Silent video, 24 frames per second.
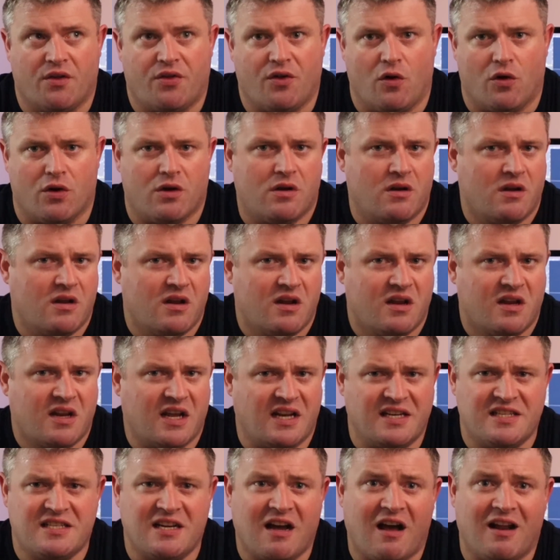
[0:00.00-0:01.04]
I thought,
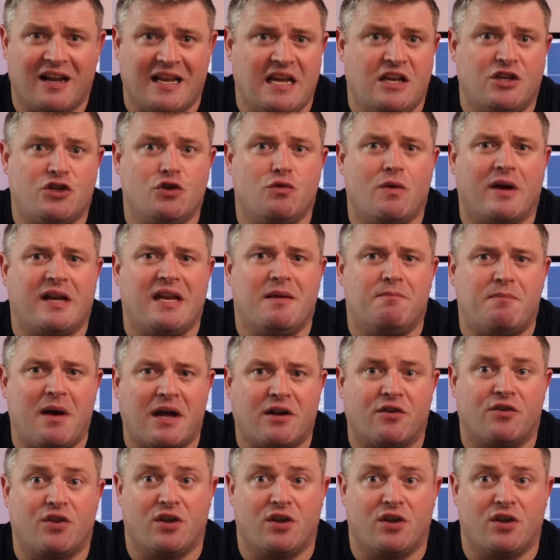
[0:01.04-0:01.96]
can DALL-E do any better